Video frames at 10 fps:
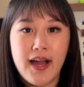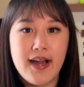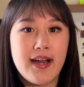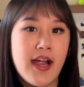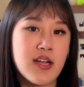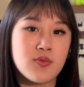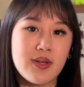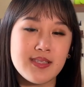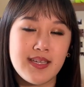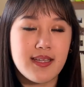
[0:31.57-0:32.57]
I just
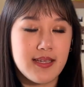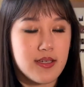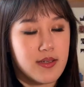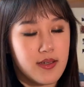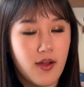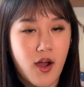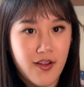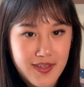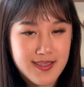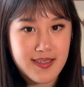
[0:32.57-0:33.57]
want to say, like,
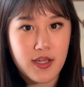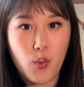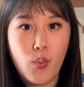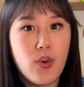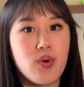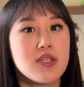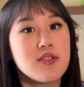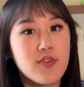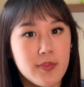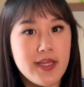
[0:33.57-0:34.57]
obviously what works
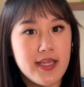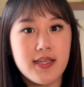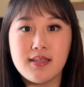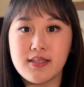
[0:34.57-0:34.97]
for me